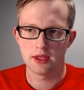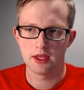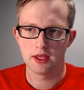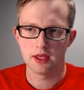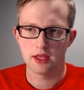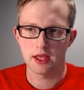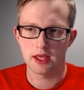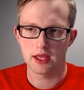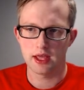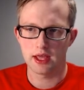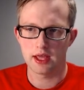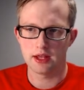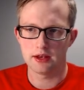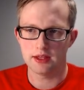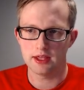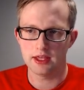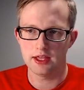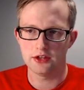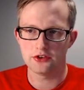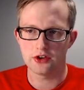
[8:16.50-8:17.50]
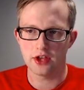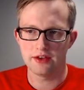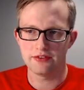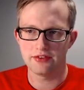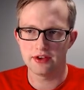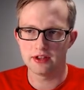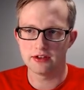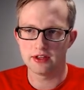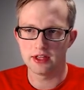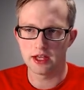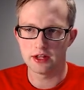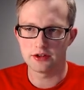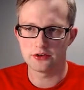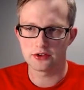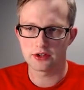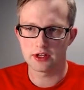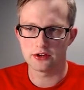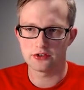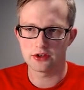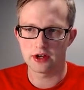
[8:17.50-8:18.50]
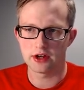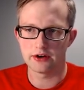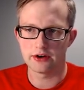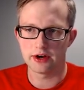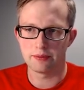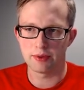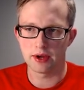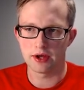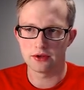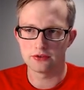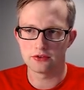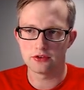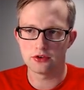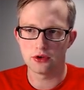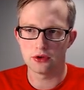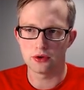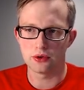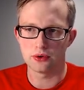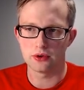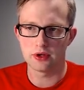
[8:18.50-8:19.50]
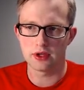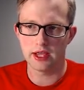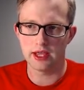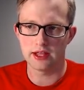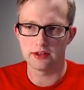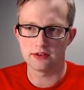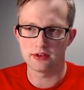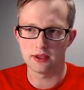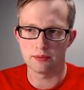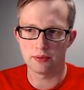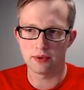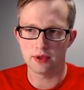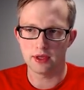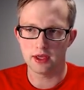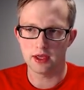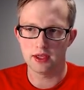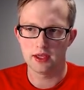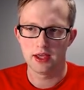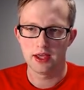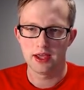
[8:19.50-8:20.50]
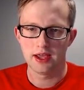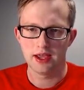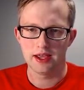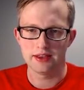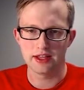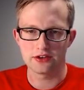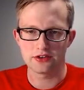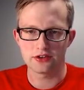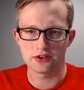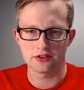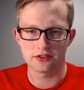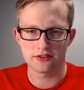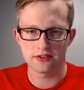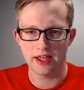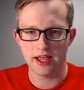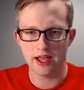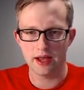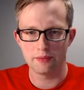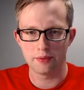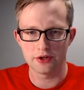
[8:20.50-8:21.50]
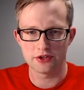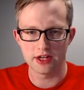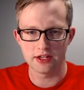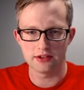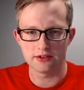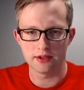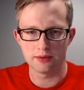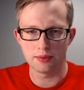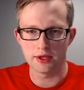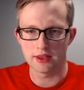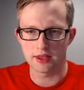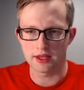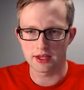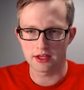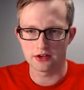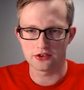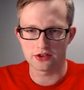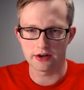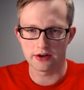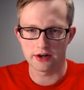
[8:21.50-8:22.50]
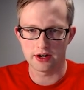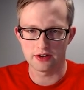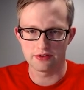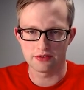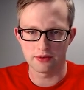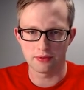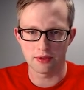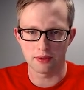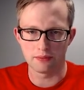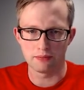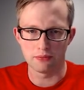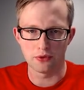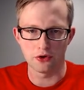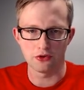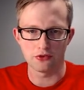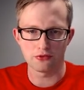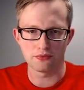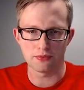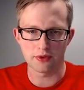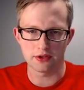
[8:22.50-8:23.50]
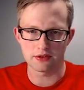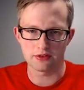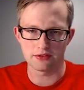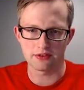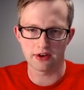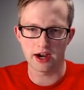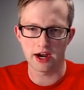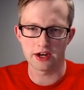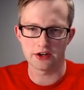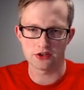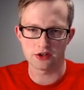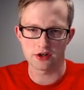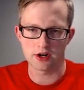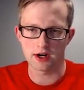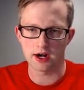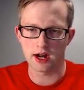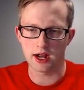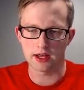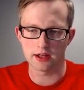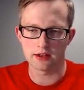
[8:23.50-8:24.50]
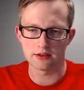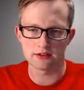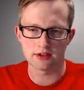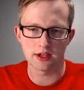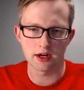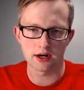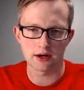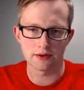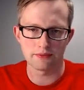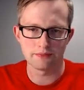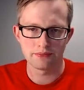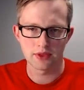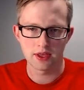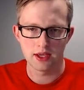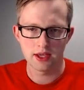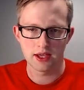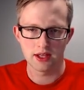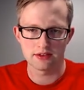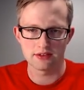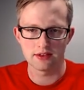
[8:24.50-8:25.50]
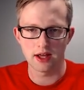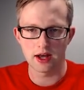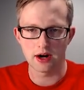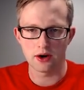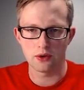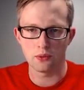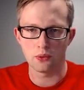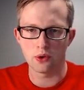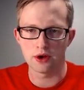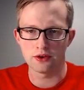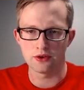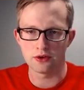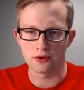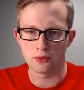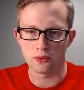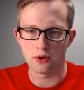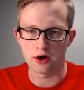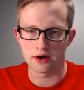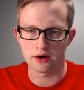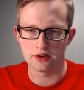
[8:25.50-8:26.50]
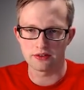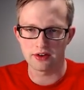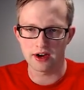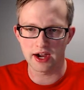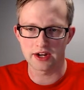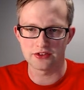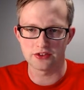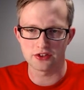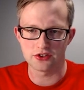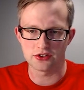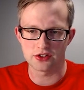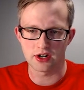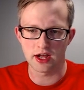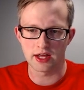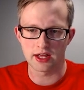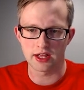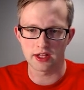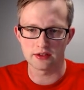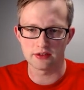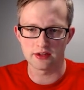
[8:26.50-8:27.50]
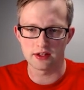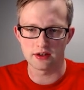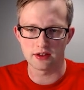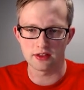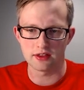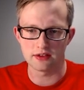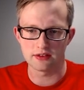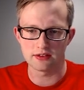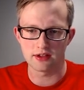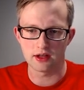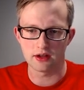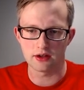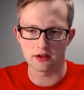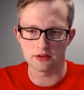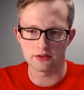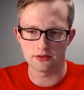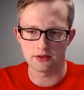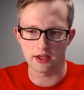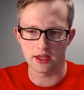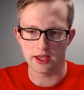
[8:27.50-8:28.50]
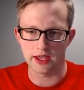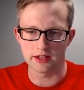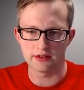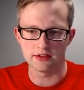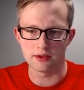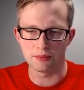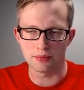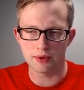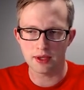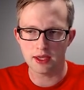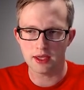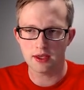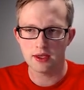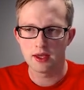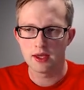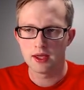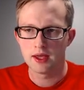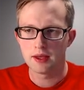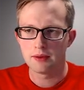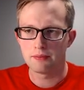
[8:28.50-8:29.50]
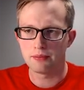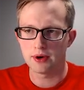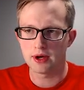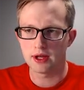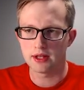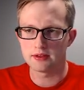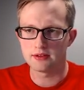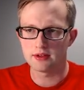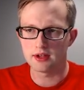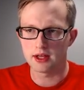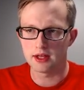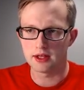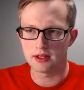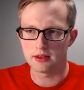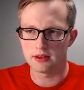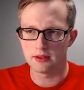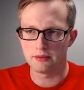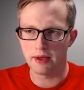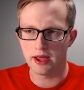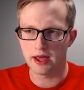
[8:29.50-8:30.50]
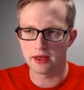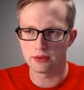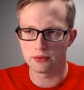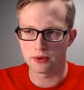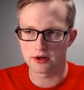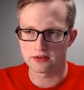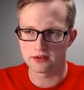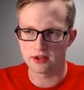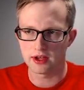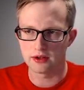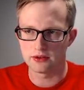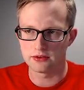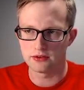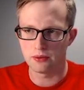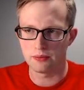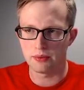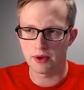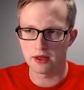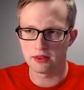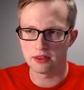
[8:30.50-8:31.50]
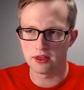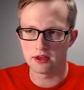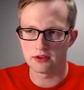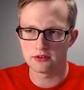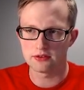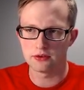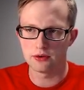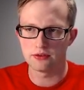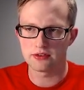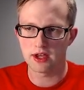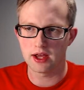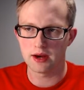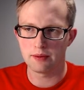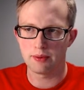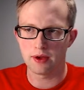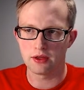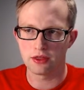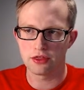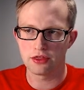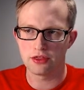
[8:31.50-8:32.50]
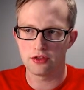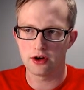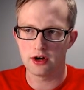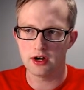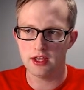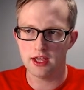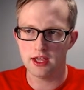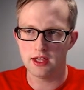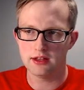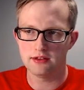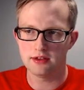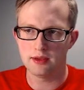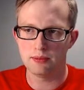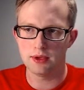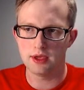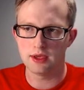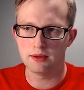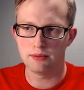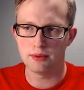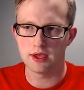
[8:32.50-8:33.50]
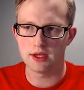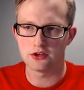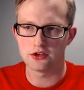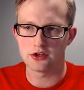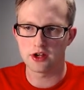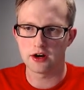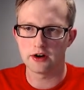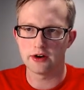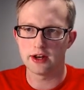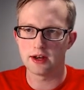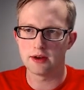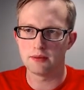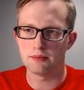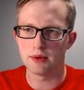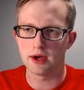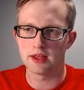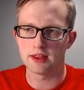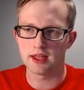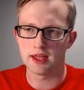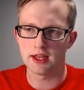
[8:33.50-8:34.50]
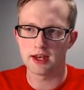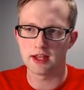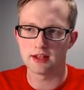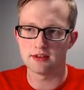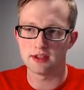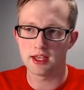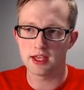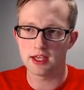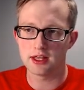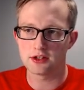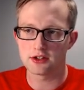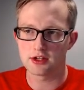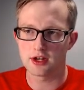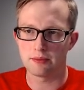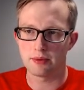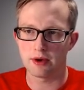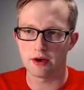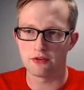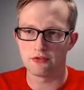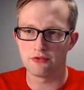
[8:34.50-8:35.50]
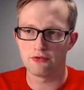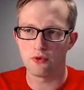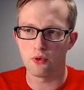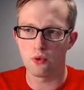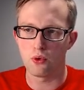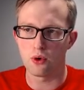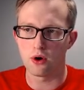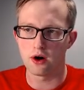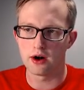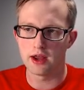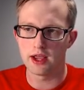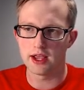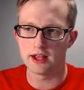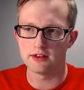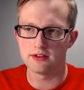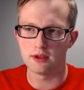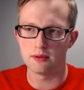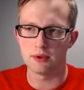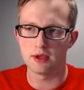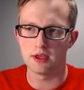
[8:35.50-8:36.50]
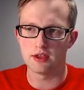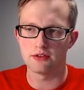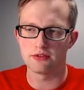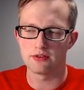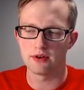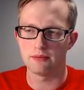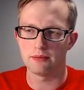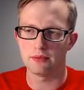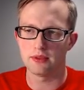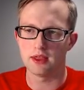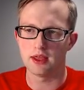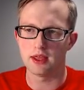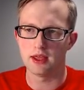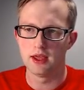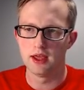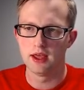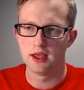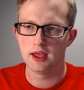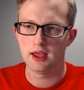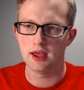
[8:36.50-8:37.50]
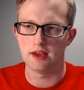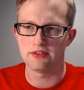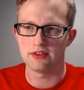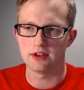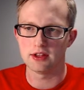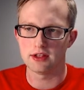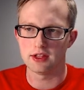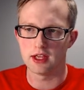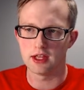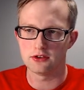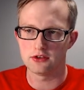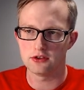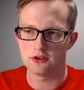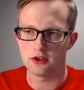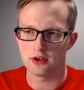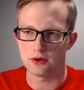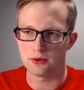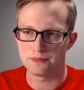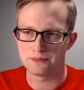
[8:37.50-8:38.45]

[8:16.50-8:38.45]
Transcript: And each FADH can generate about 2 ATP. And that's just how much ATP they can generate from the movement of hydrogen ions here. It's not a one-to-one of hydrogen ions into the cell to ATP, but the math works out to about this. So we've got about 30 ATP being generated by the NADH and about 4 ATP from the FADH2.